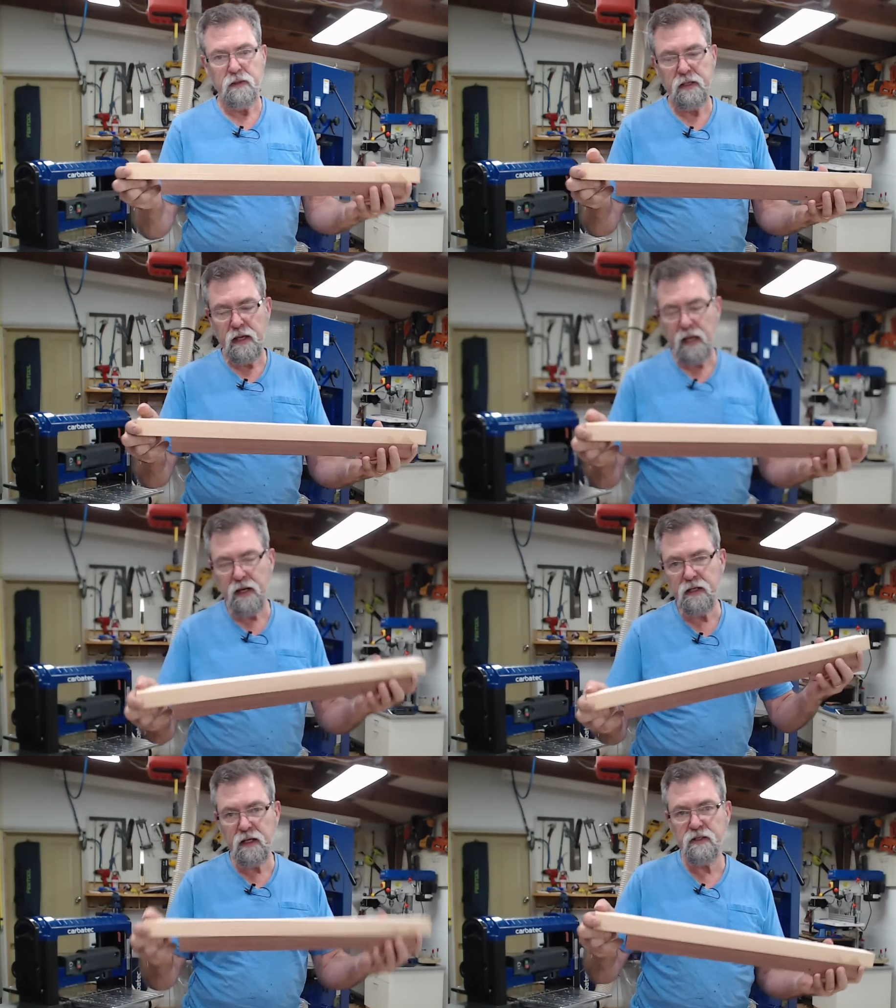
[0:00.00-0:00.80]
the
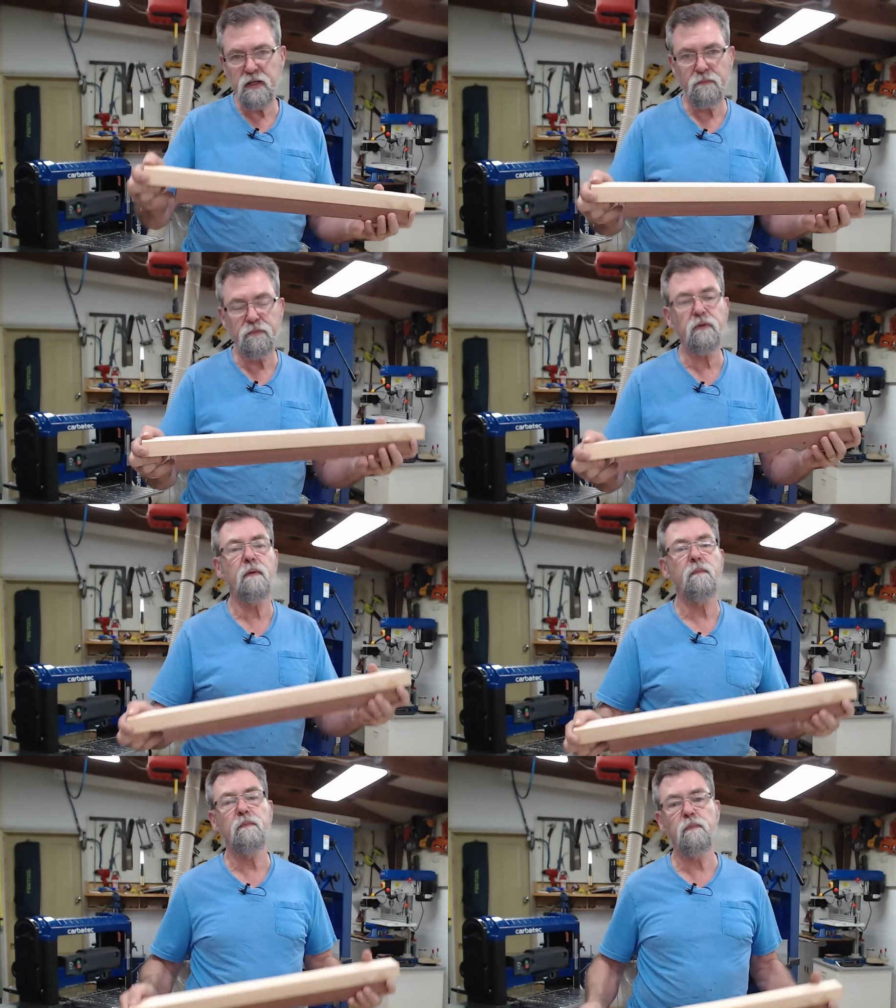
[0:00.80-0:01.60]
end kicks up
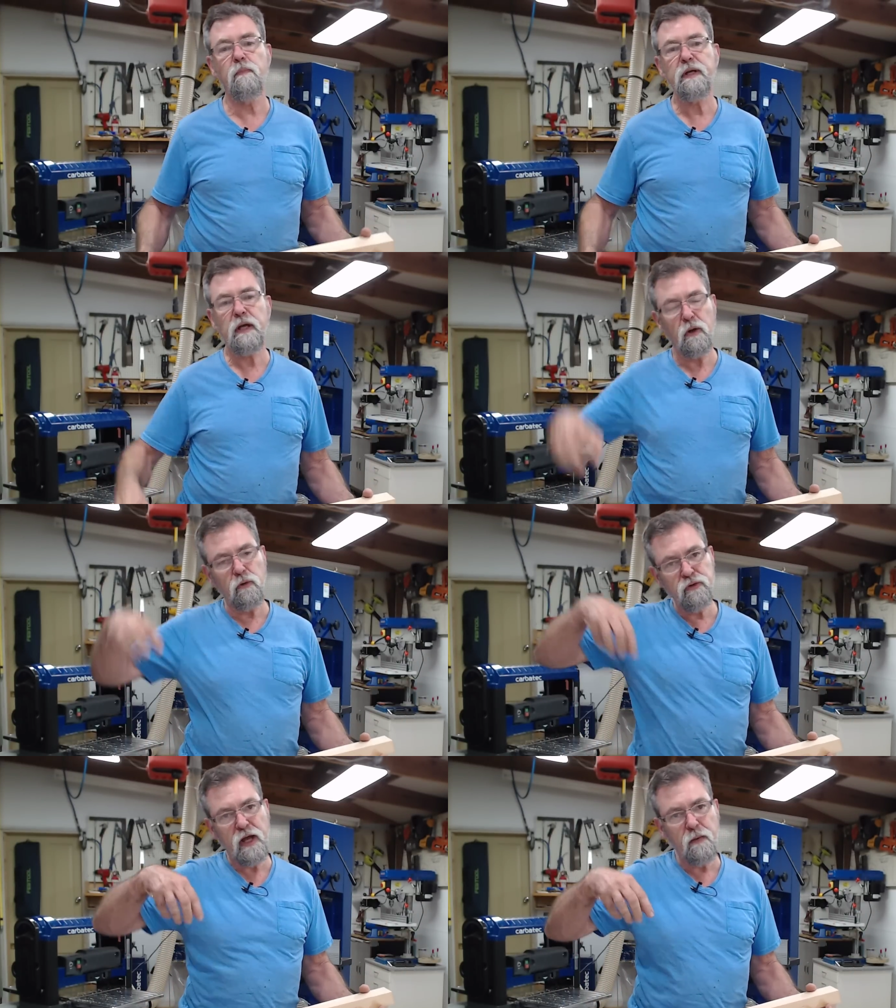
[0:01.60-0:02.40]
from being
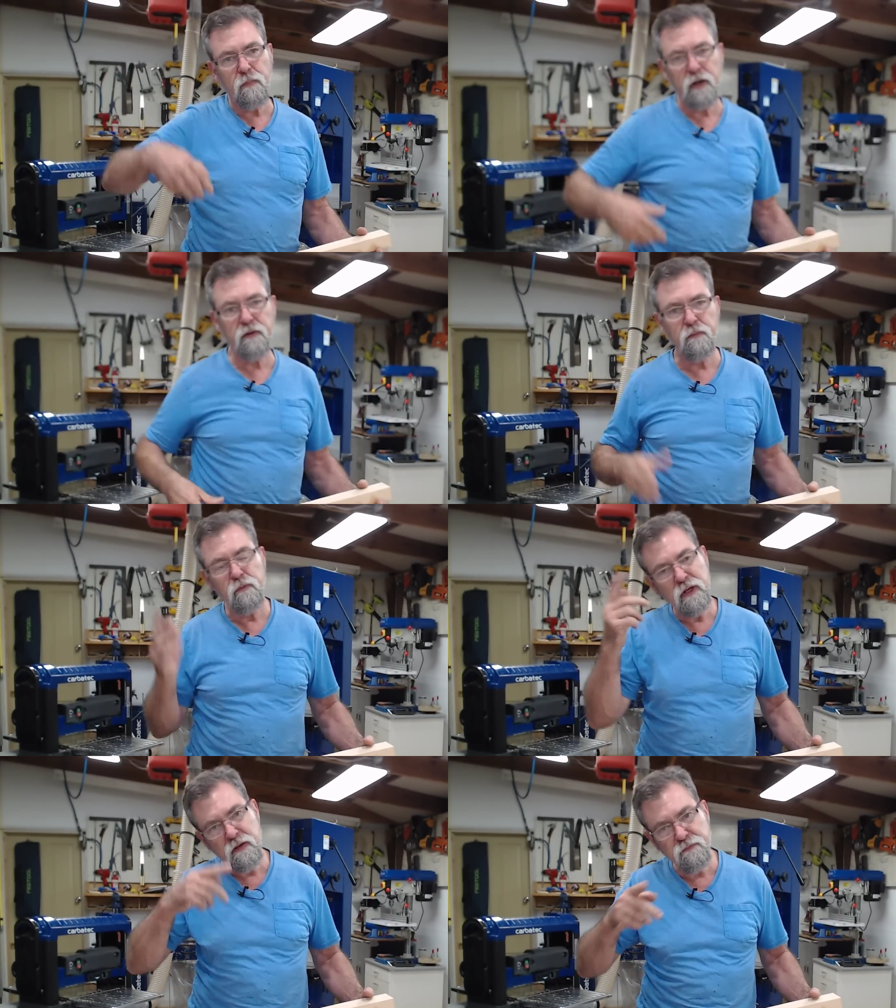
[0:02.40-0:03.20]
held down by the
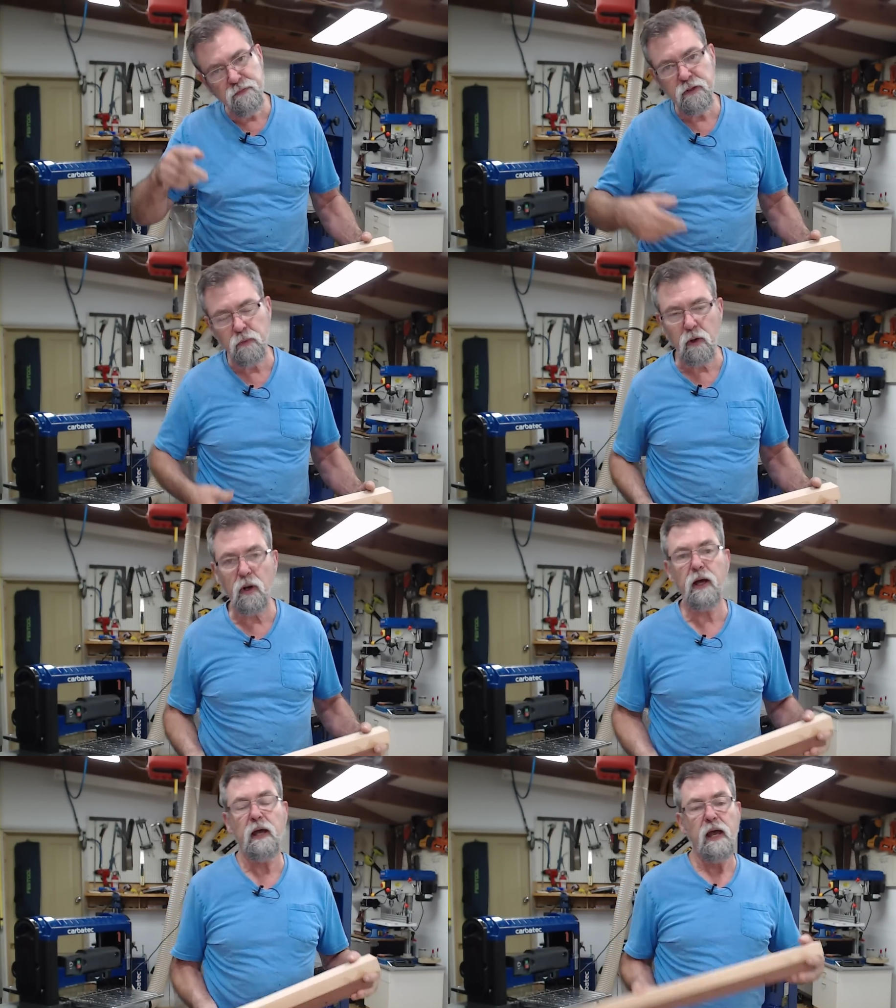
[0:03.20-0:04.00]
in-feed
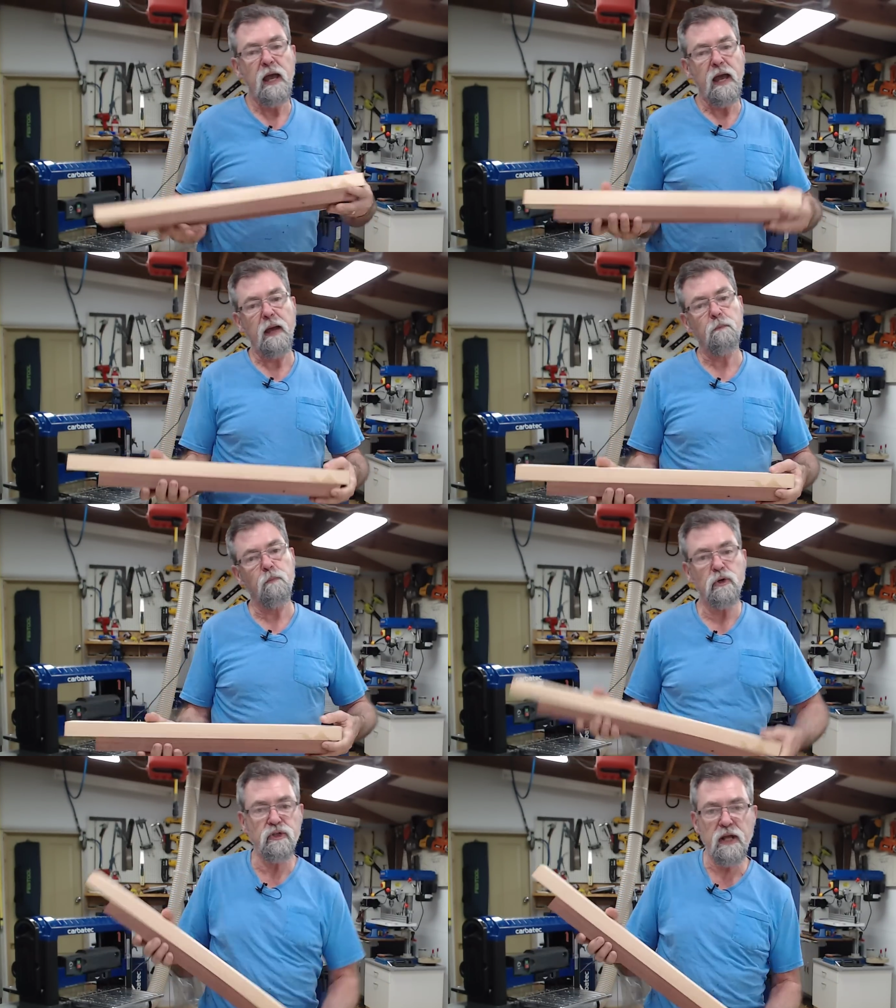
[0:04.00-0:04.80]
roller and
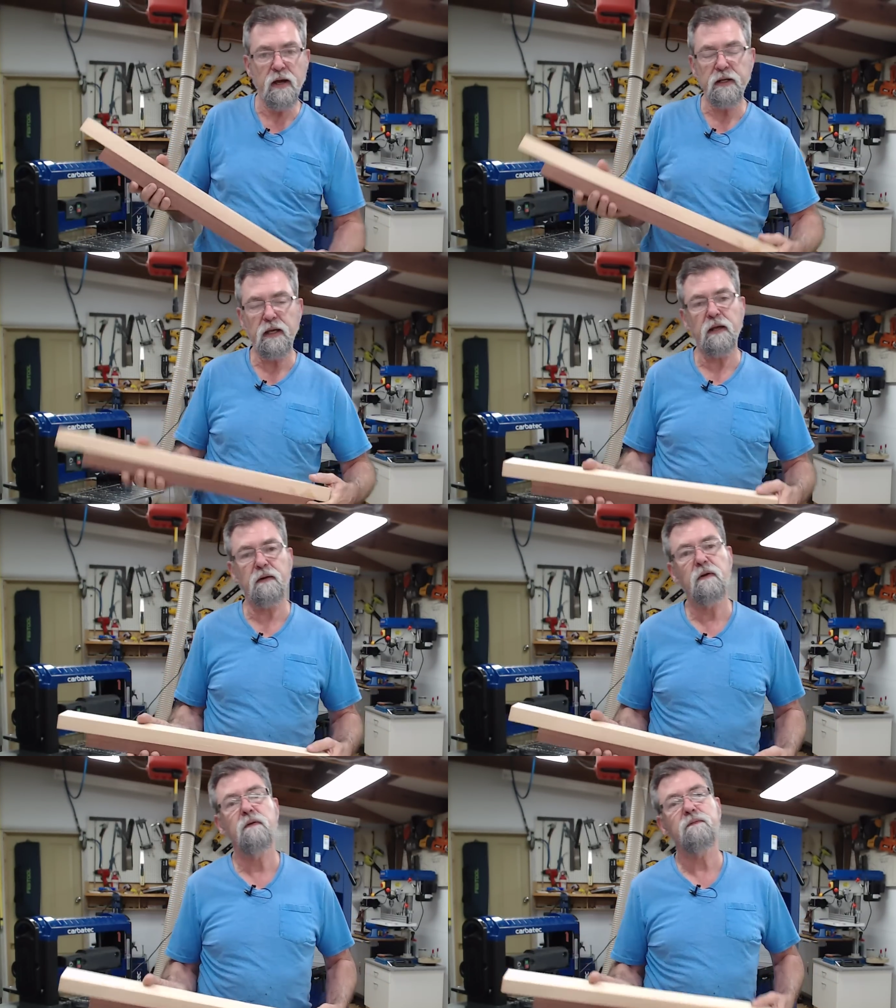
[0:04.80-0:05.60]
pushed down
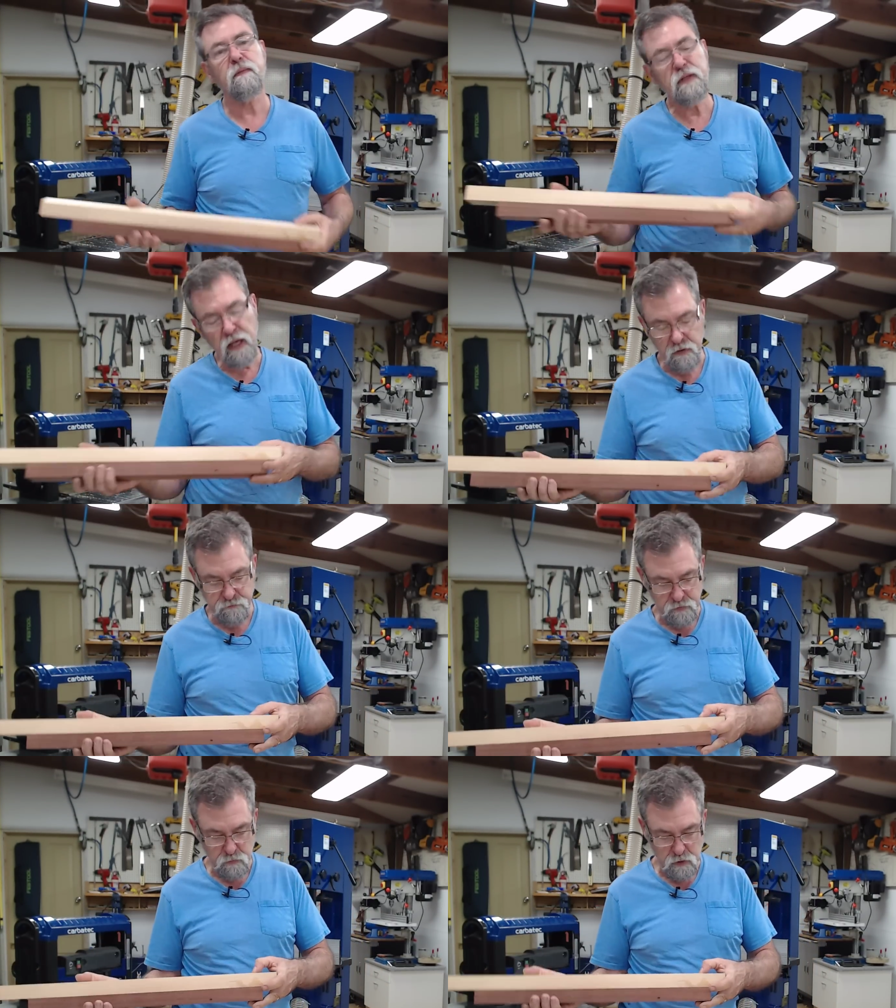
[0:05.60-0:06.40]
again from the
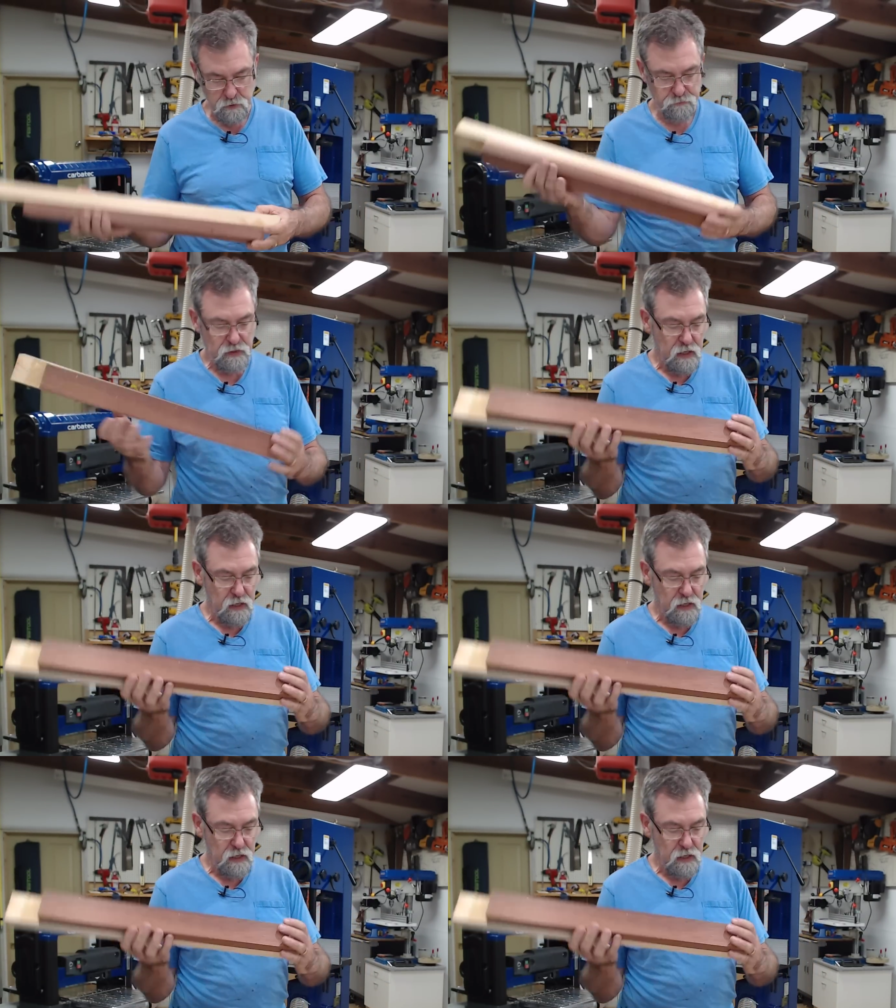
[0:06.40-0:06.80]
out-feed roller.